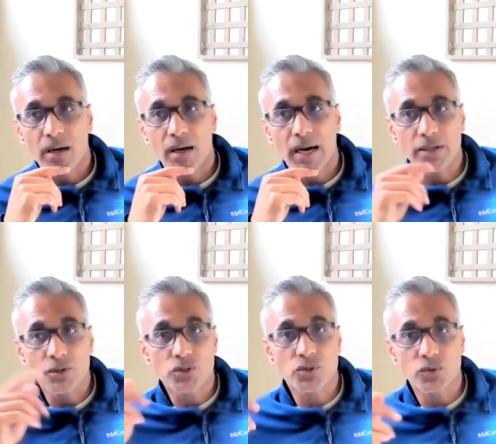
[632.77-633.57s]
I
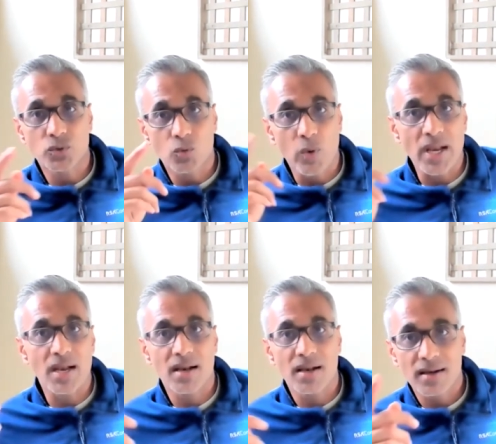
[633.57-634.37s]
used to
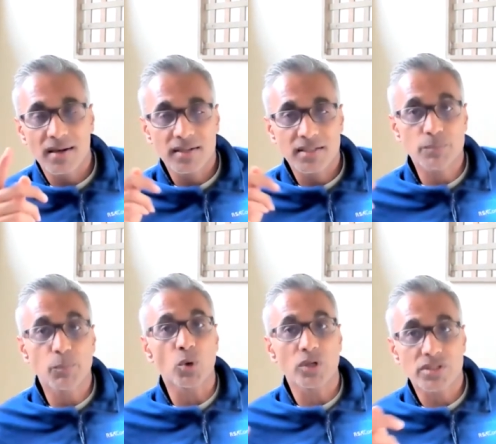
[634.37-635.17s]
win
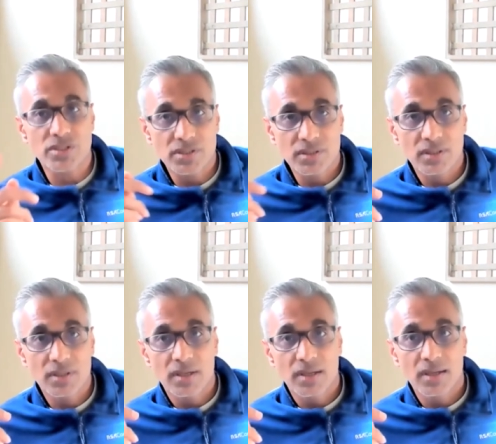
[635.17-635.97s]
sports
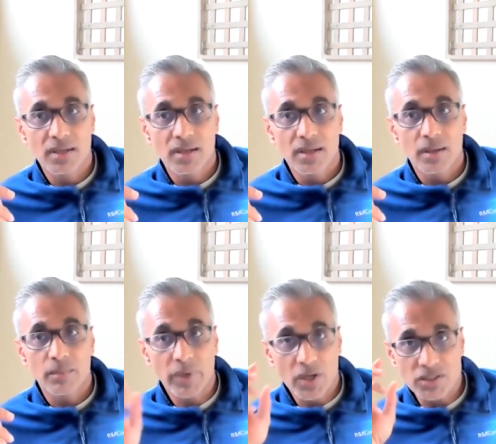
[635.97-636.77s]

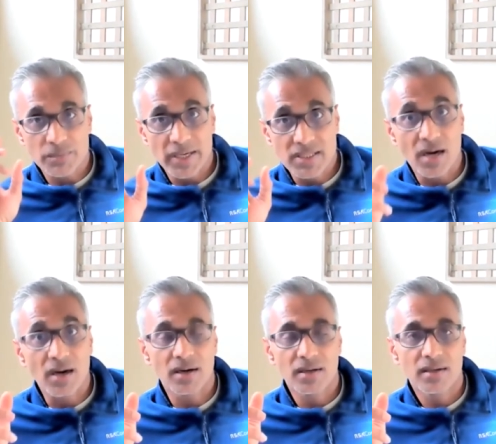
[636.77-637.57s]
because of my
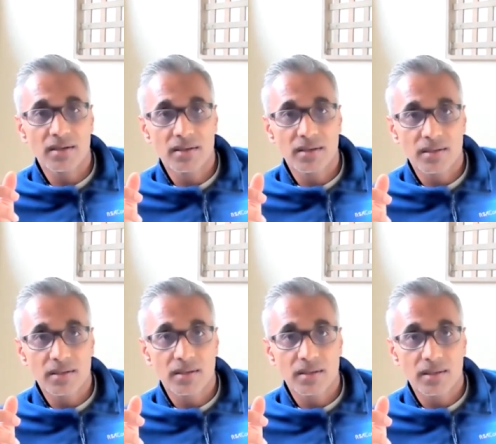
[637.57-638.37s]
tongue,
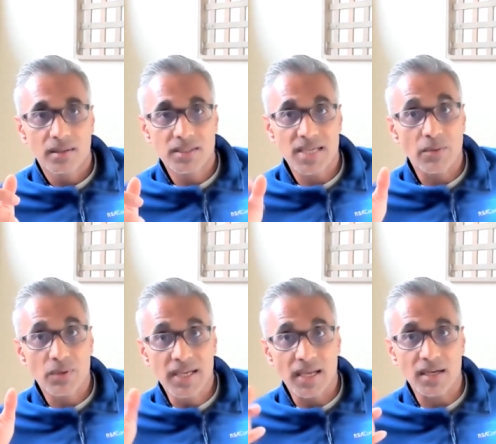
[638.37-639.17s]
because I
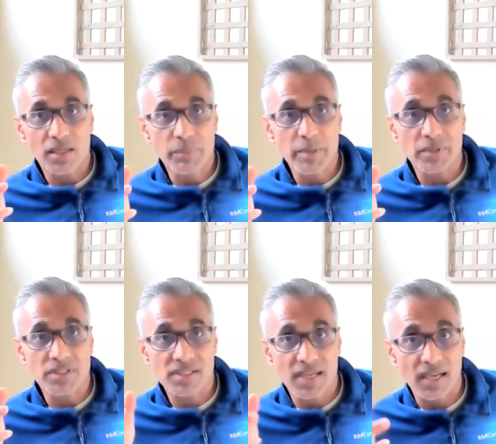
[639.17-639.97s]
would get under people's
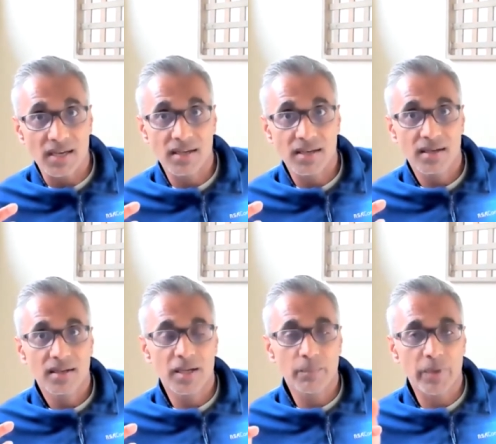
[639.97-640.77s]
skin
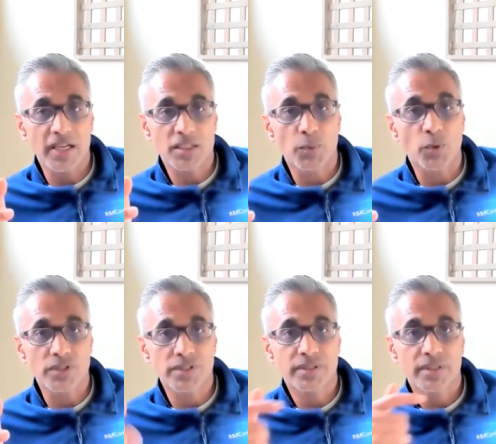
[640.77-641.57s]
in playing sports.